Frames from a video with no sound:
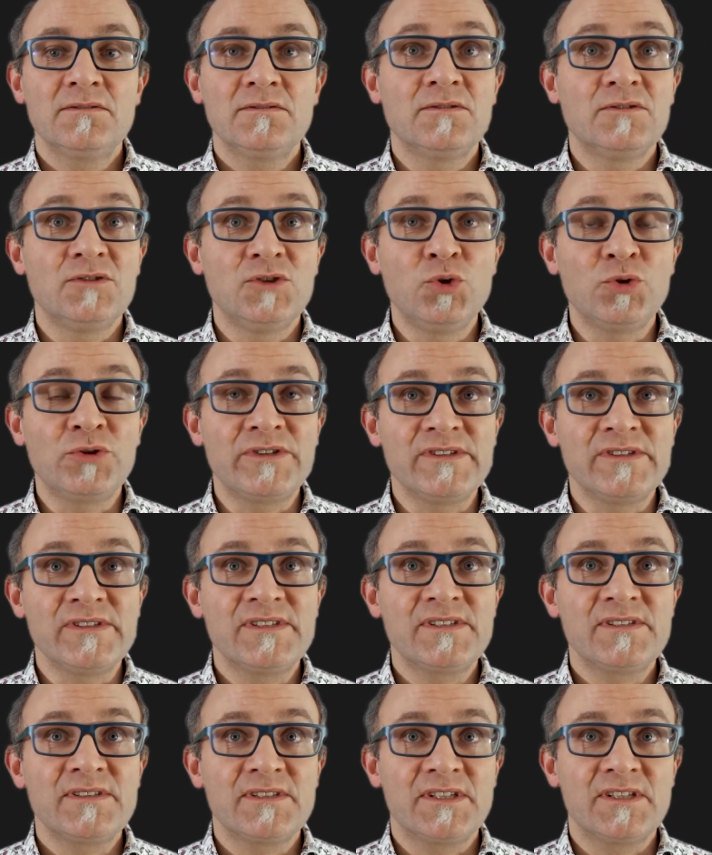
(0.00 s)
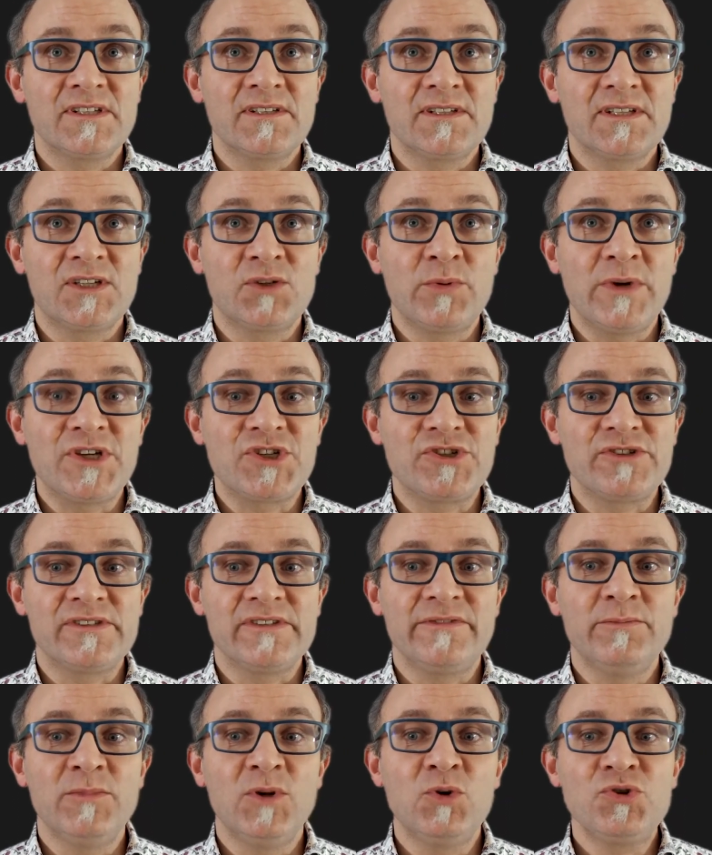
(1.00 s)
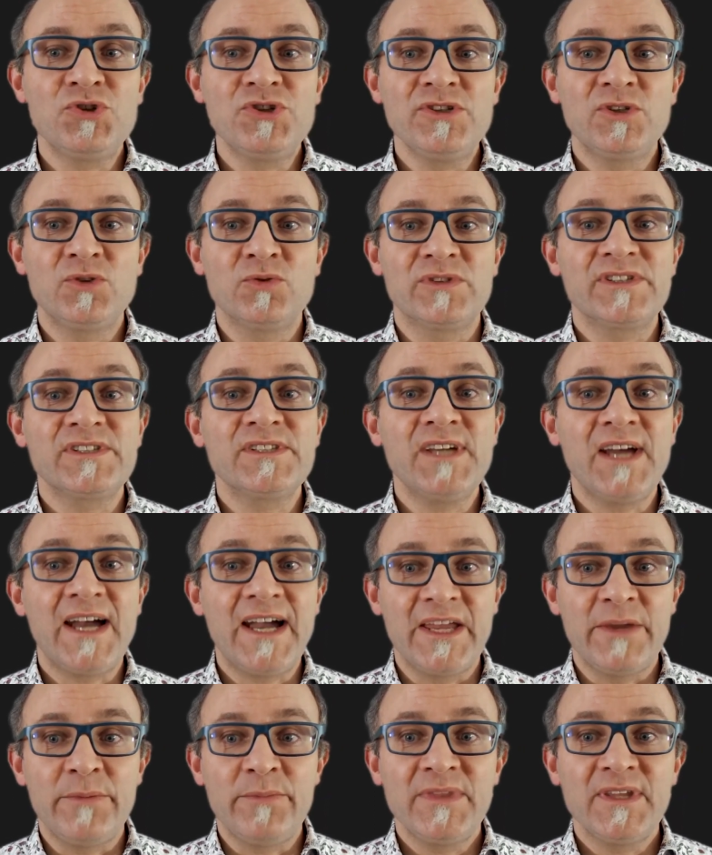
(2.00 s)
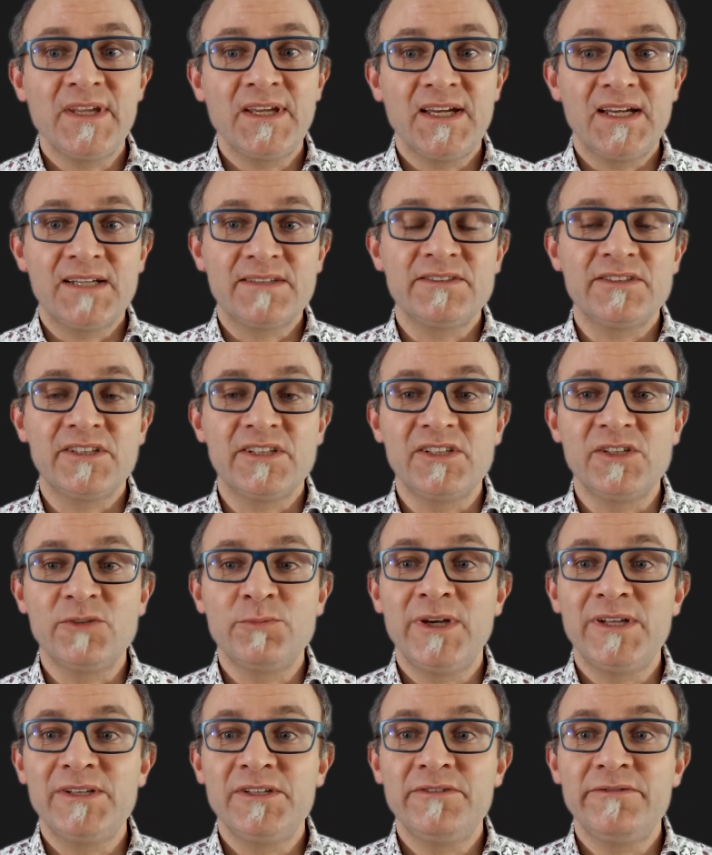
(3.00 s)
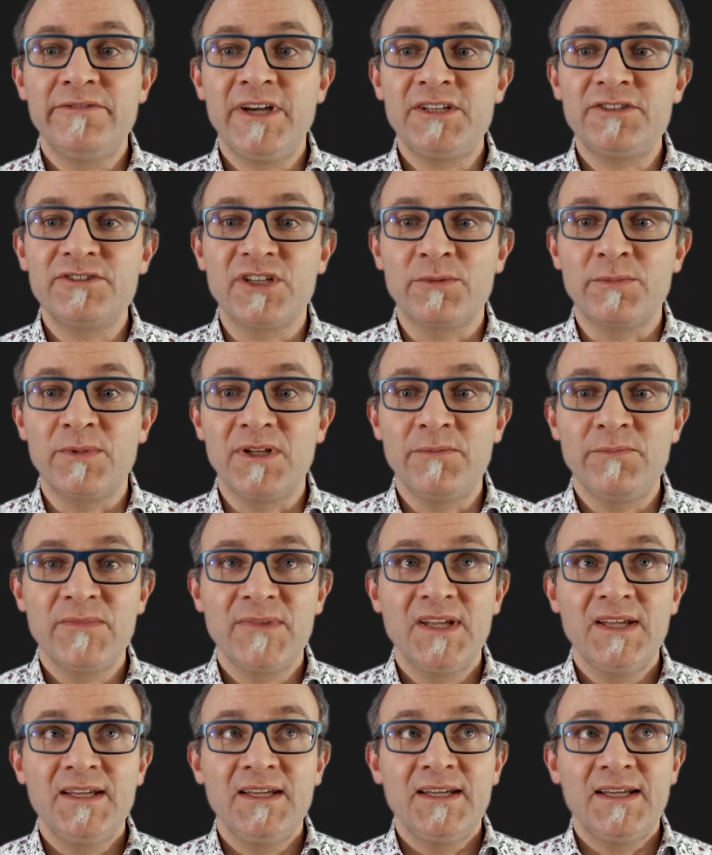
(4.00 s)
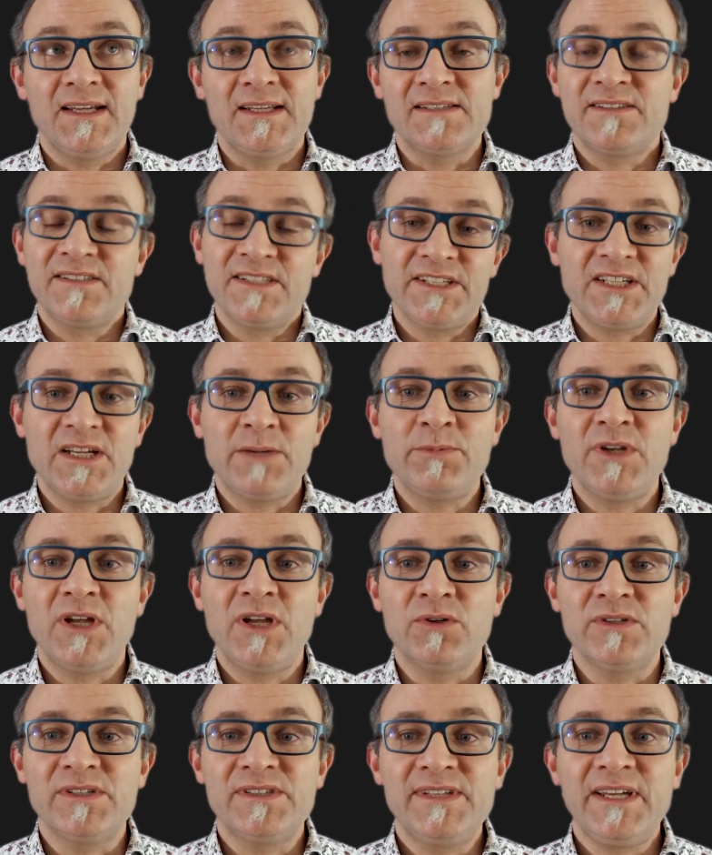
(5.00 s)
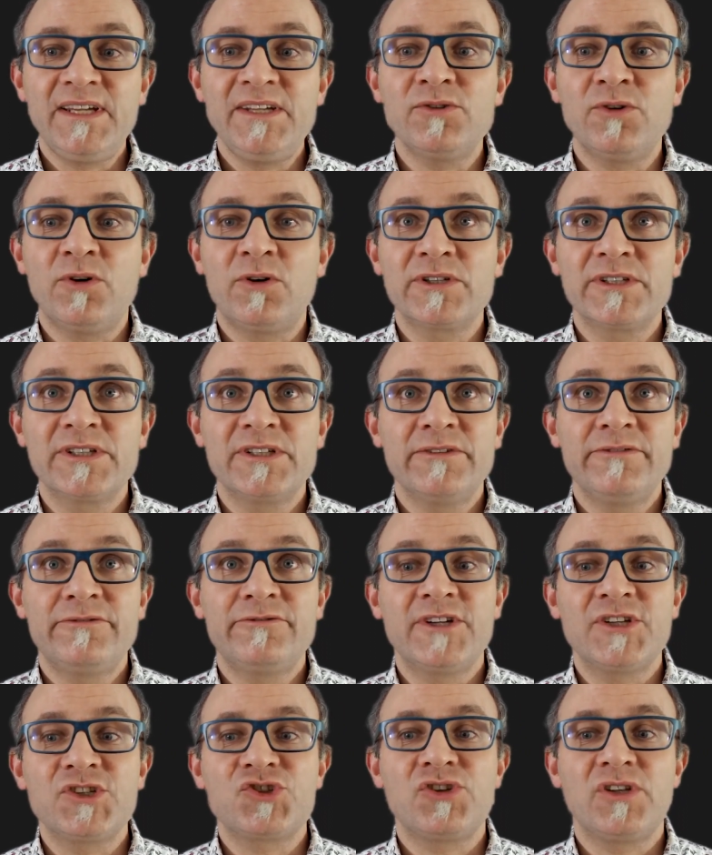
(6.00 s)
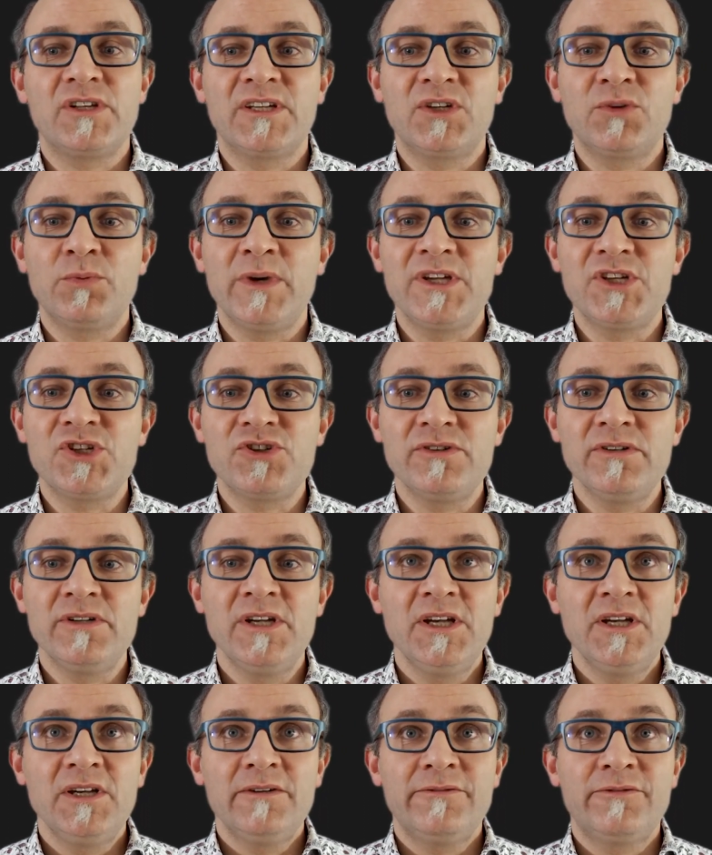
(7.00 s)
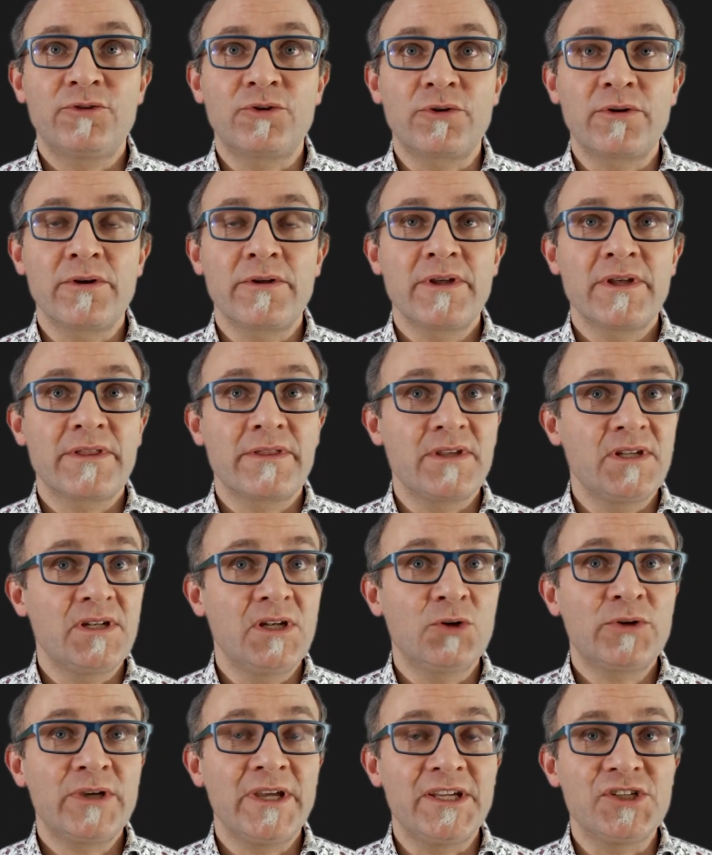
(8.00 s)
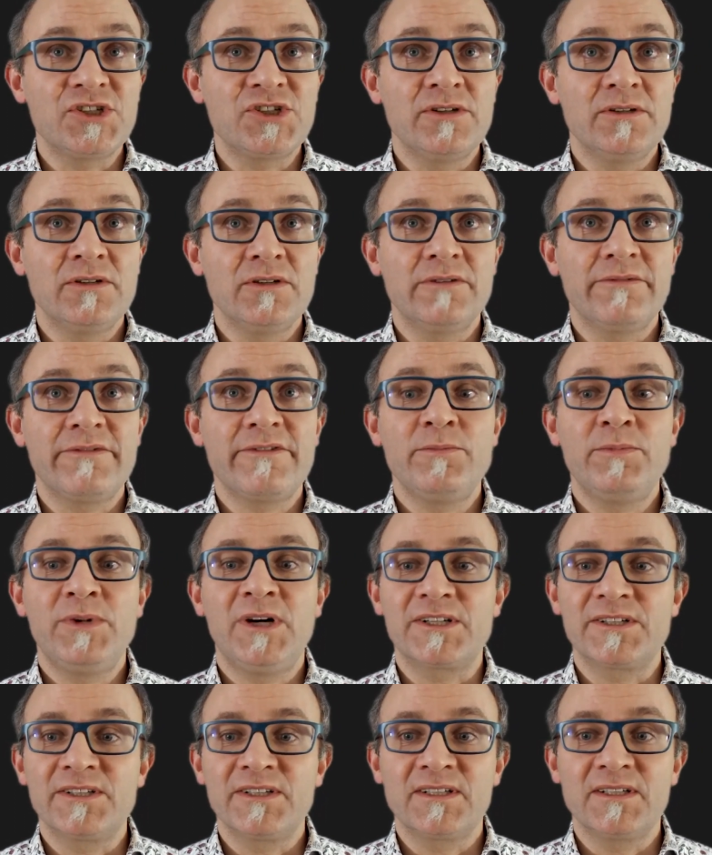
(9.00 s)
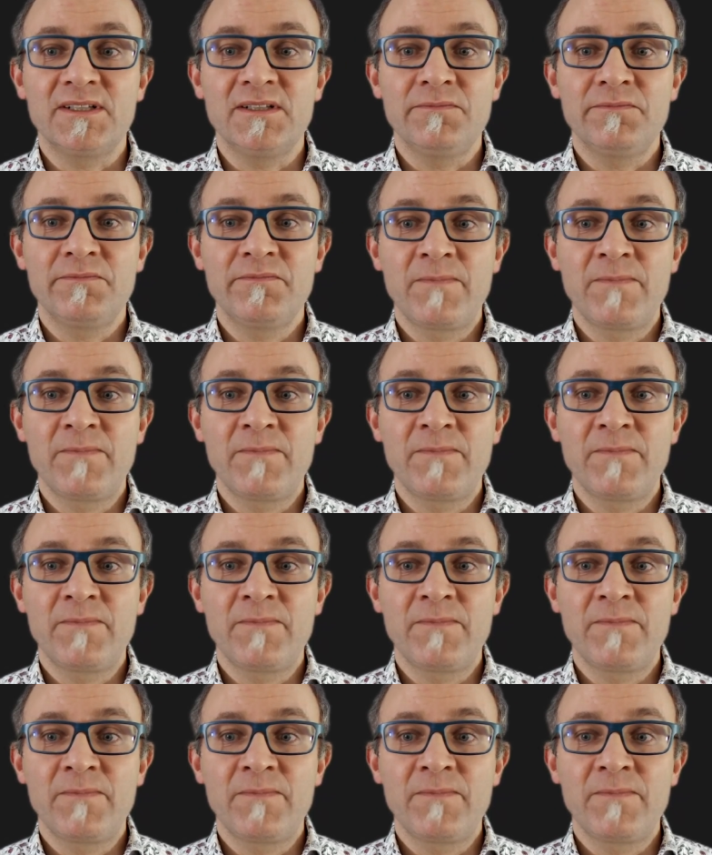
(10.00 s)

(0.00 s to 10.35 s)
Newton's equations of motion use time as an independent variable and set up now a second-order differential equation for the location of the particle.